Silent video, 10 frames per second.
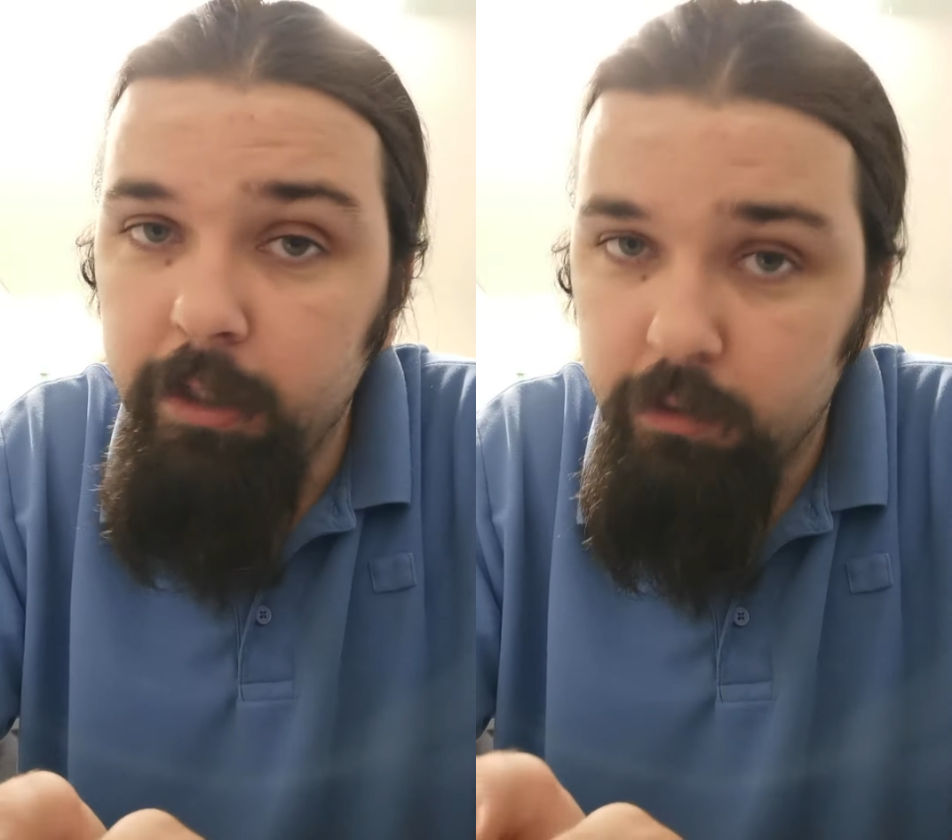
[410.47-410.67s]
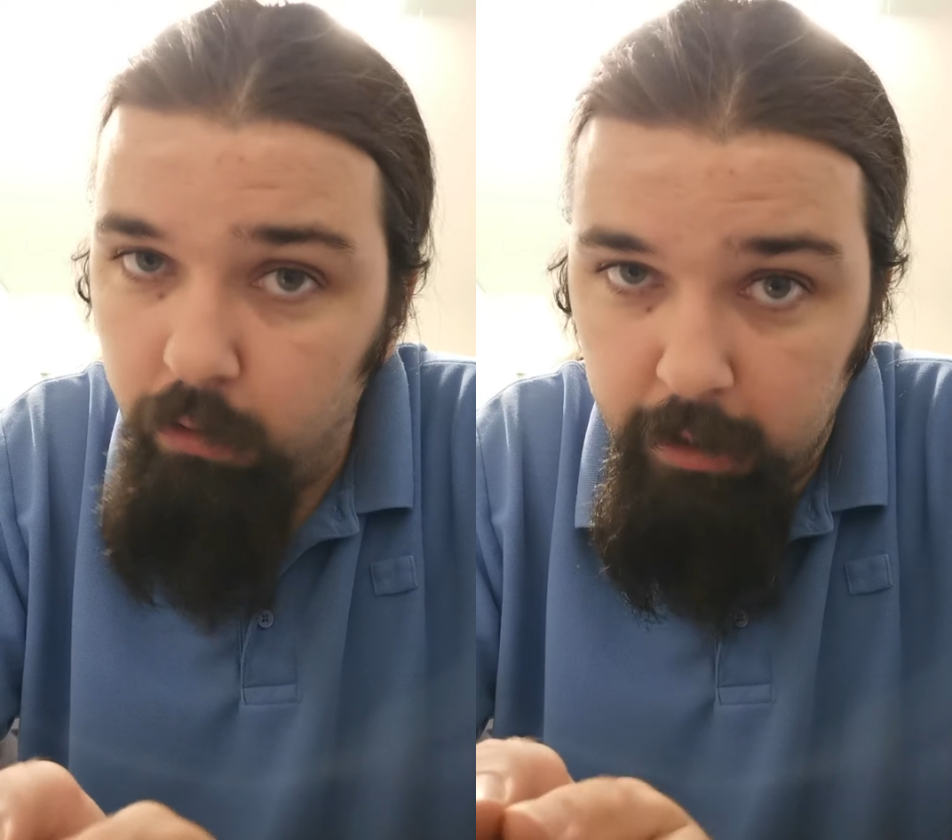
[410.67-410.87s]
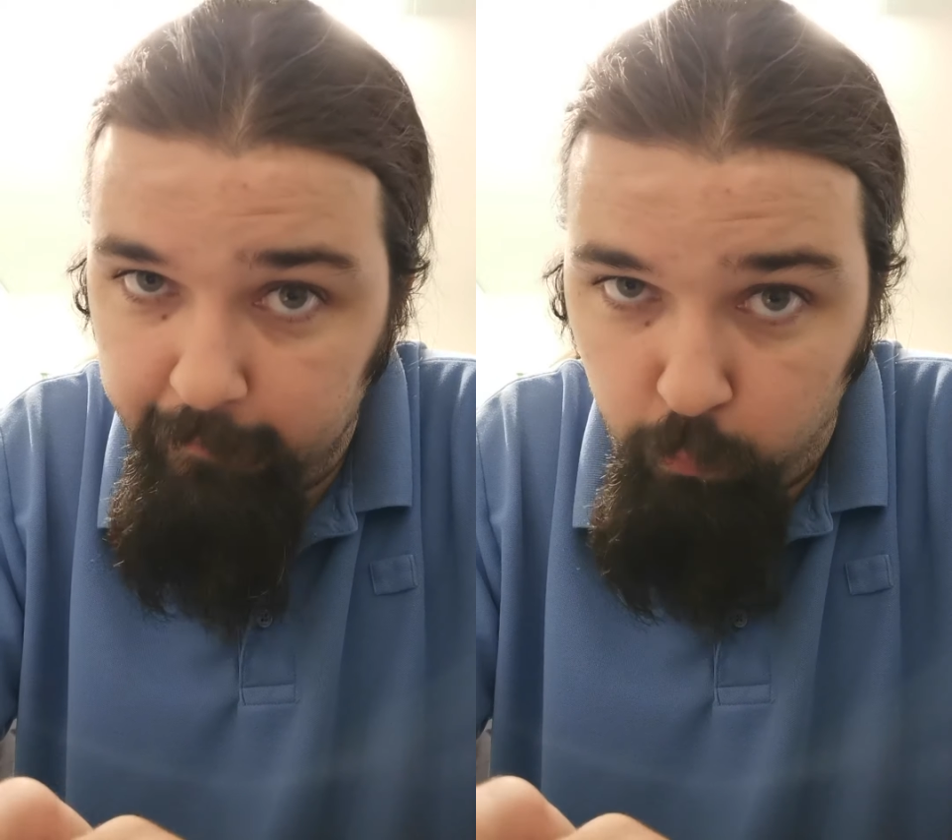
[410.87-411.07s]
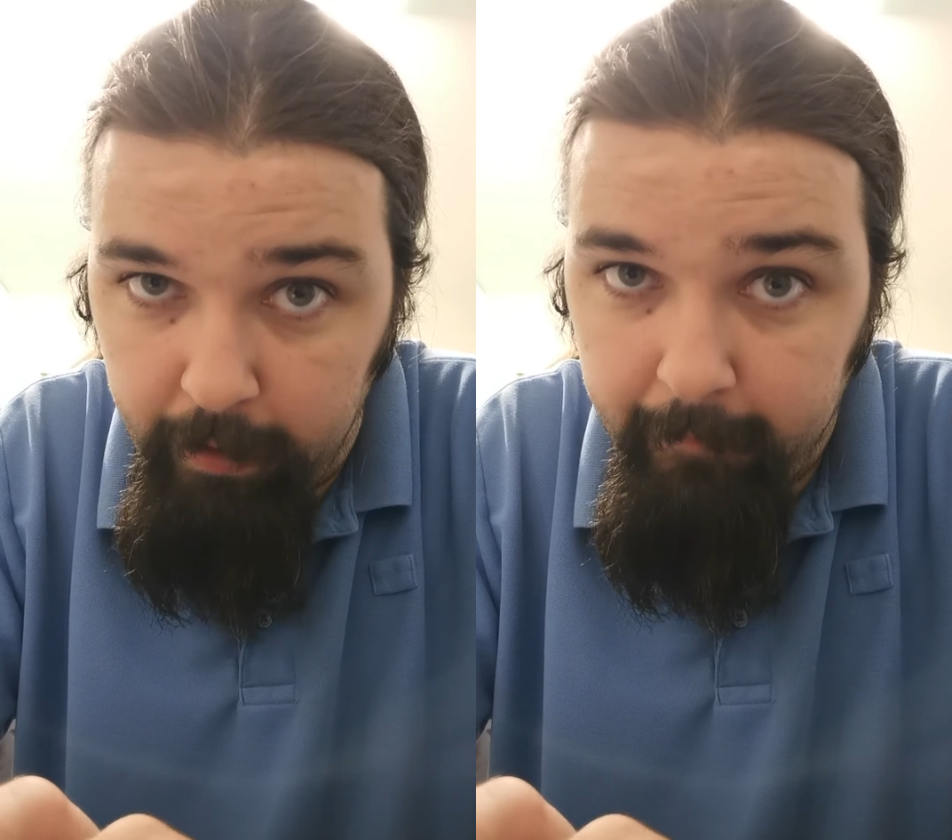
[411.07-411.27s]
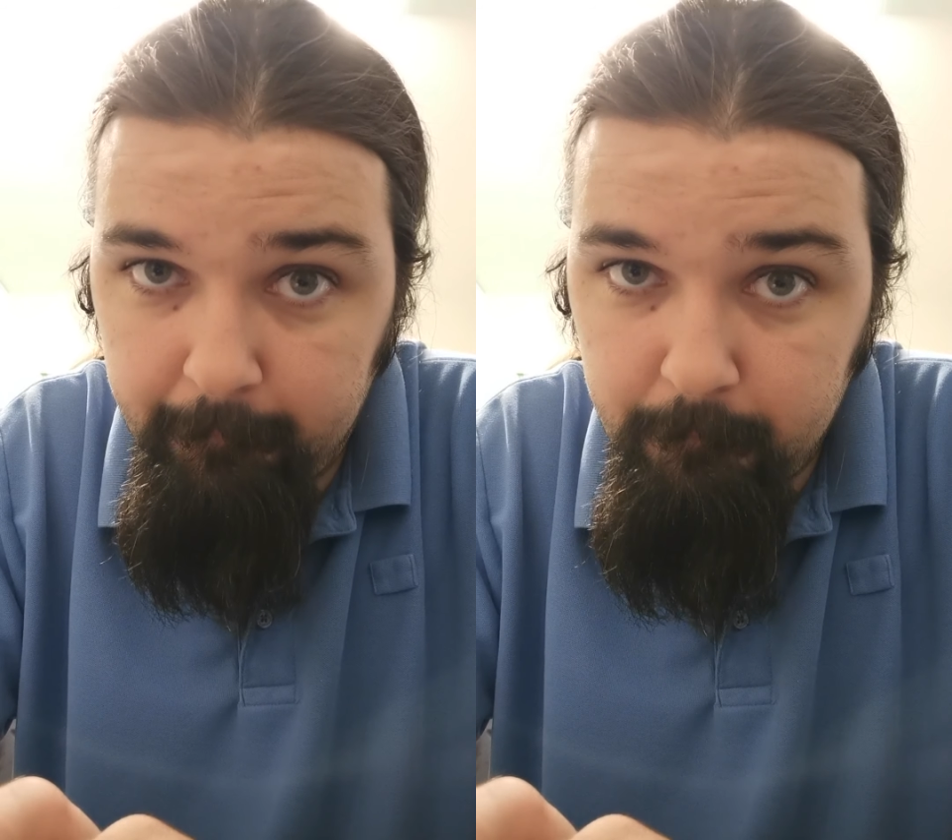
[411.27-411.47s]
he's not a left
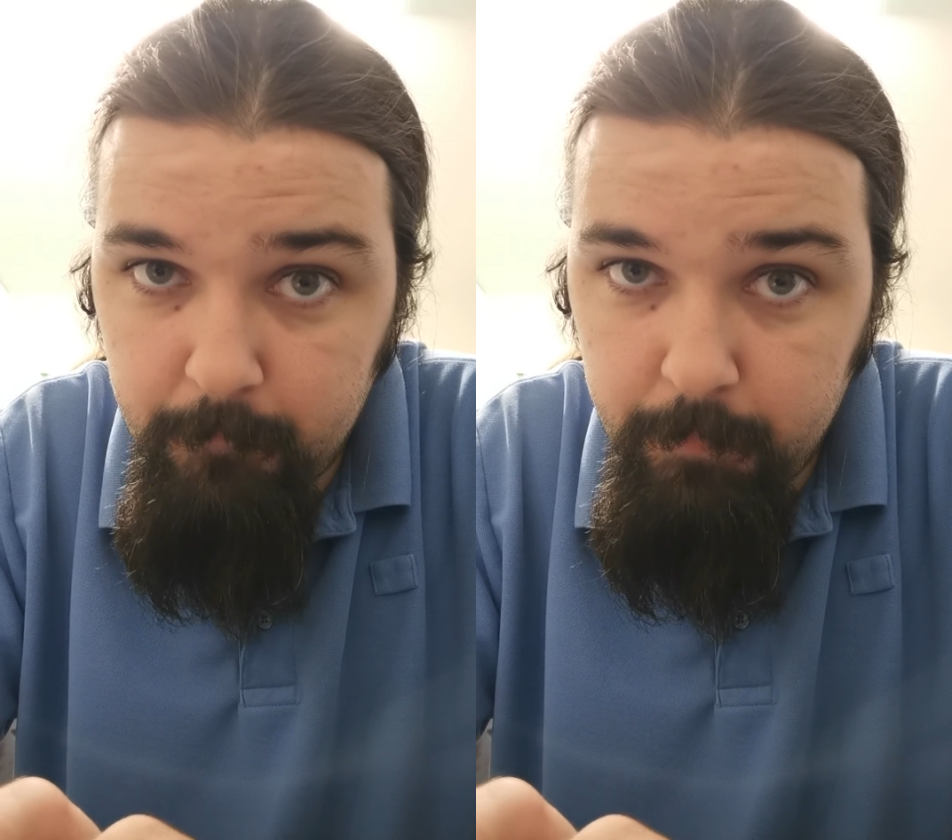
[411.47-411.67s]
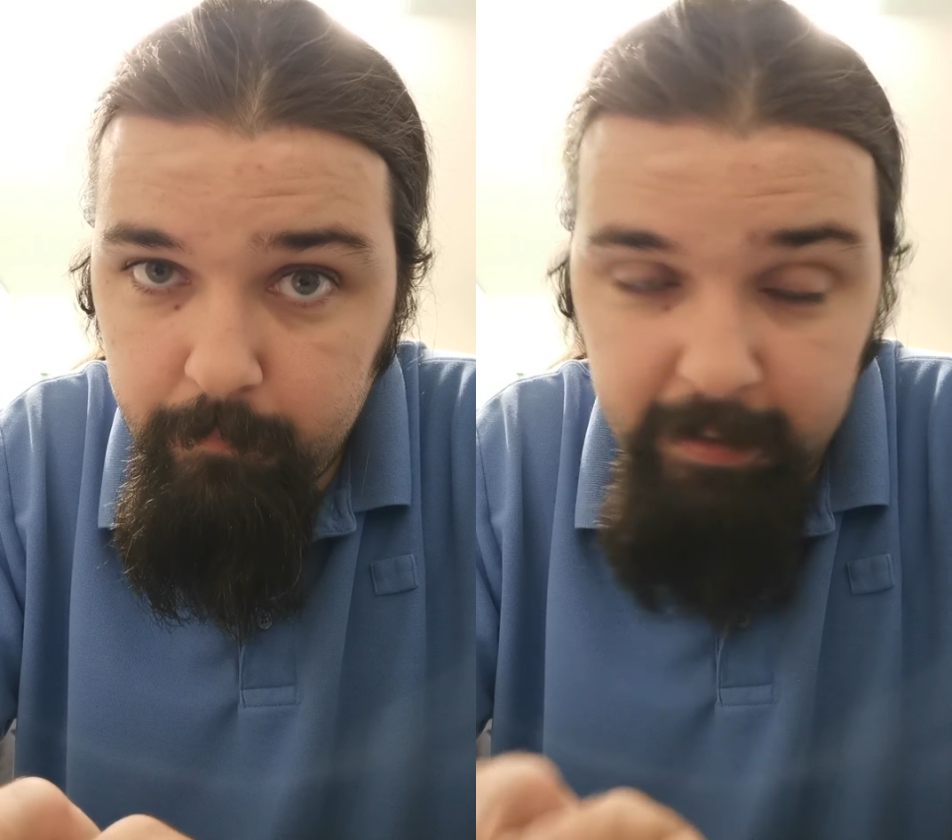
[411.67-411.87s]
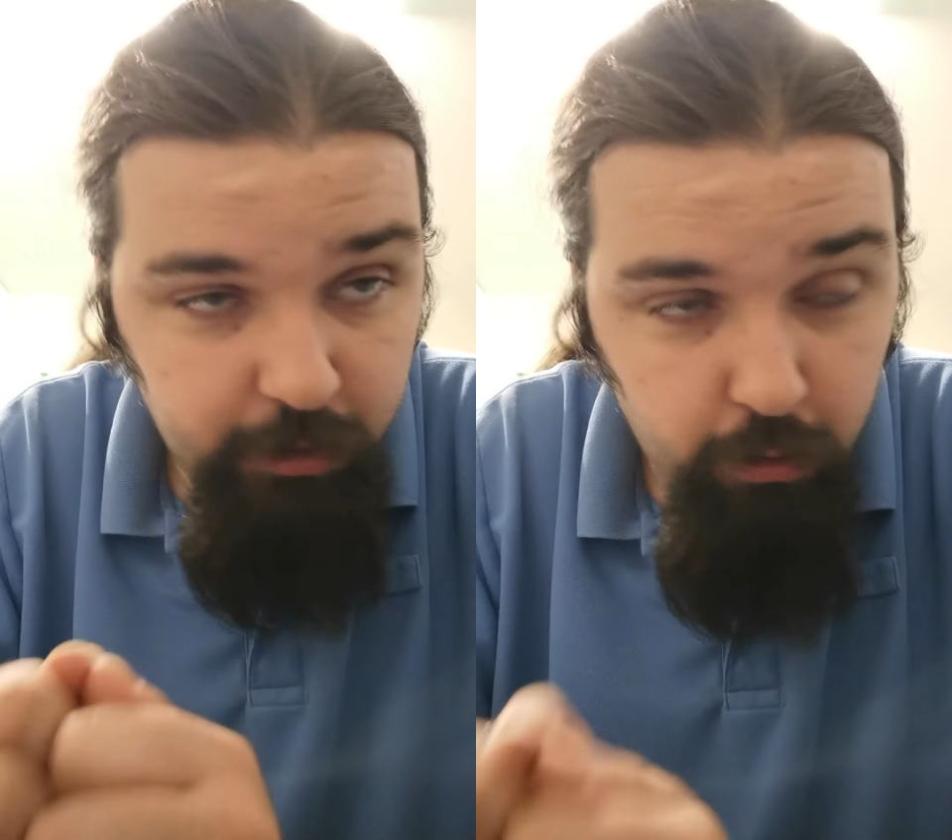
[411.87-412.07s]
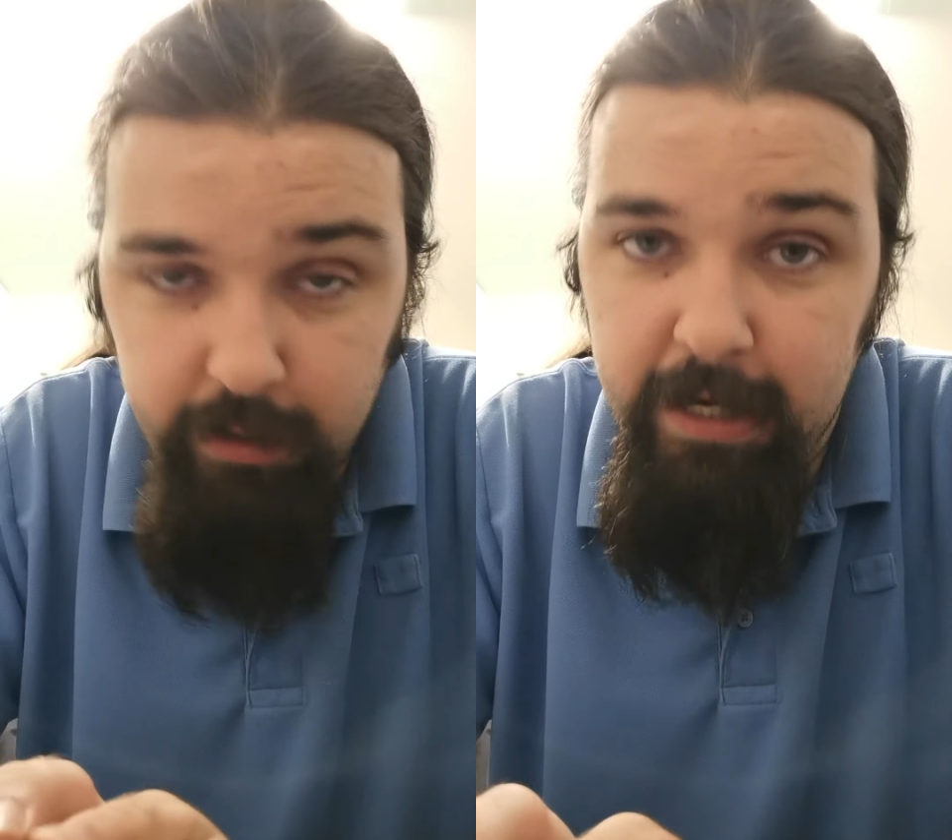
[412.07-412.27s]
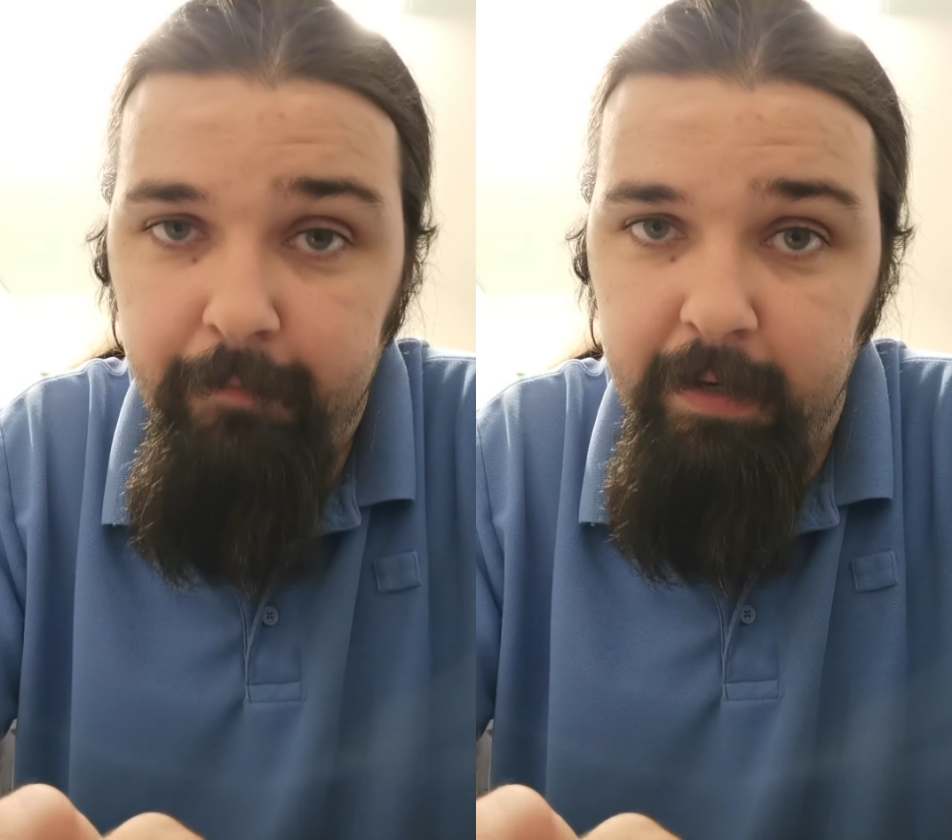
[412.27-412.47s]
wing, he's
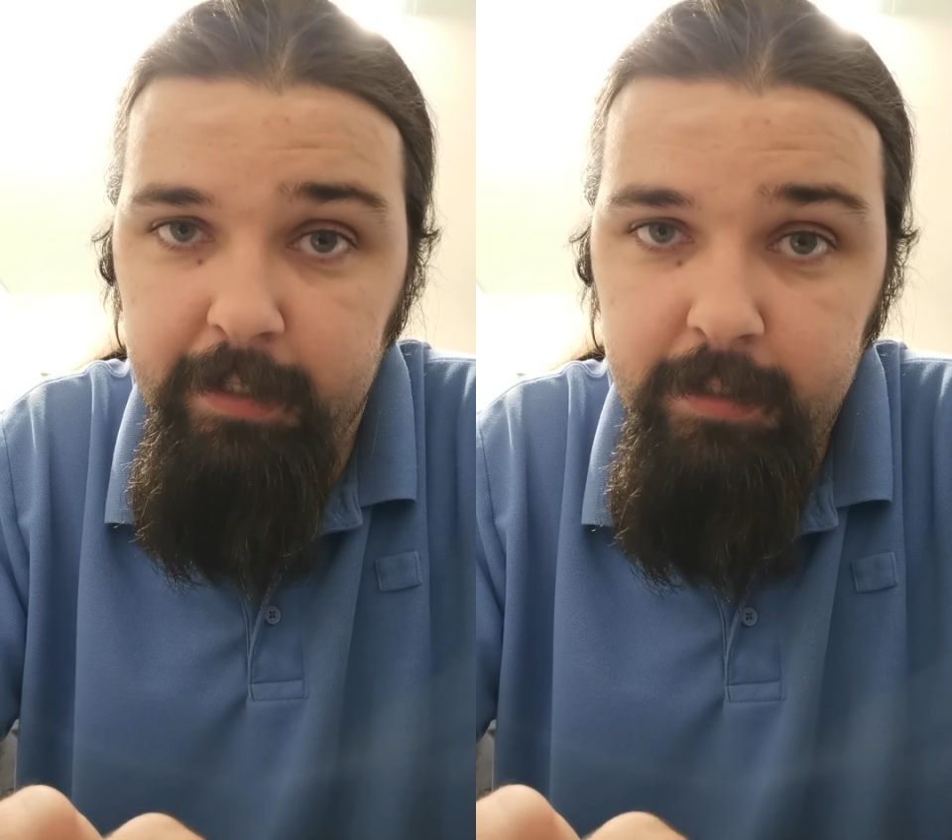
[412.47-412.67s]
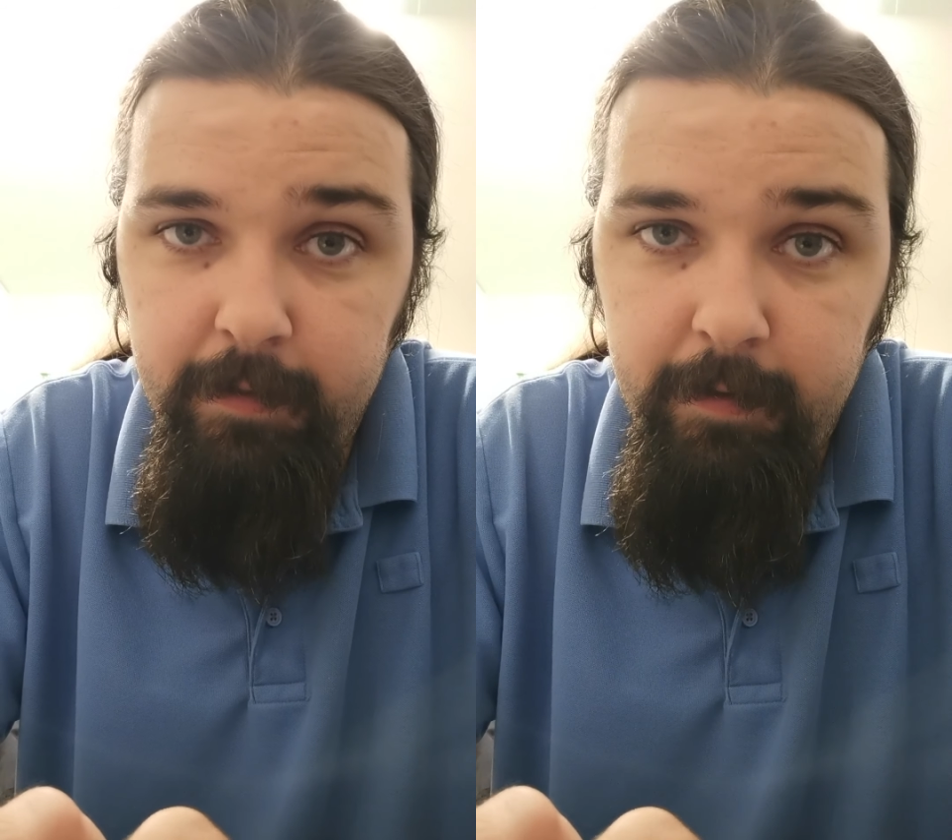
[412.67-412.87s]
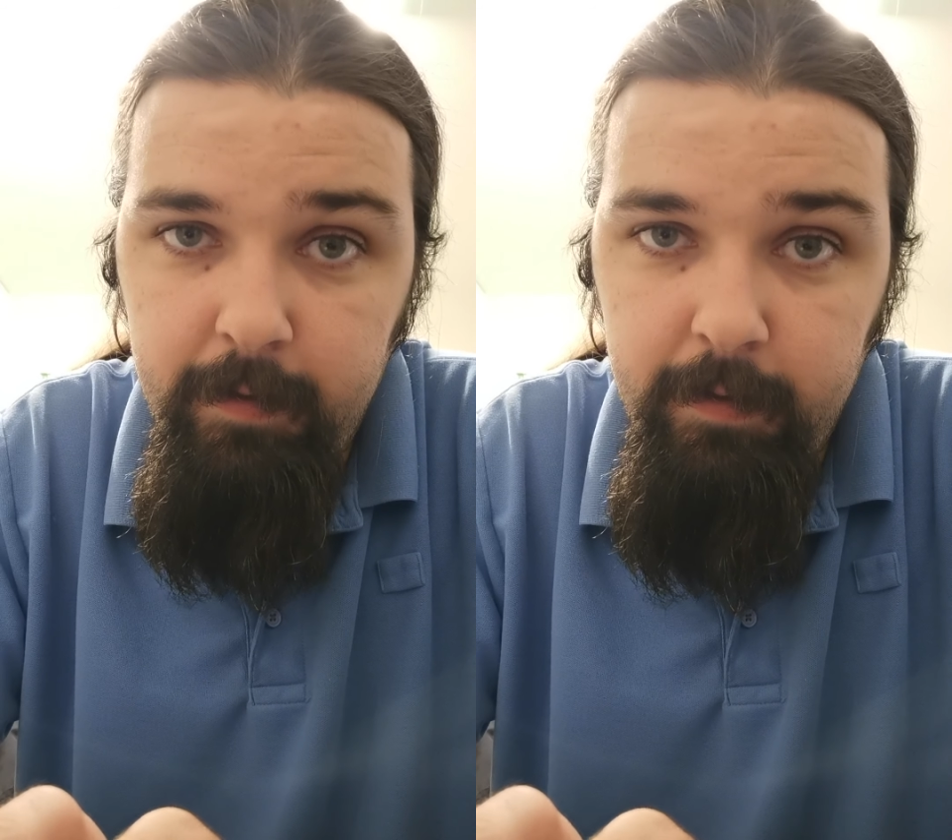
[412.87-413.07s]
not a leftist.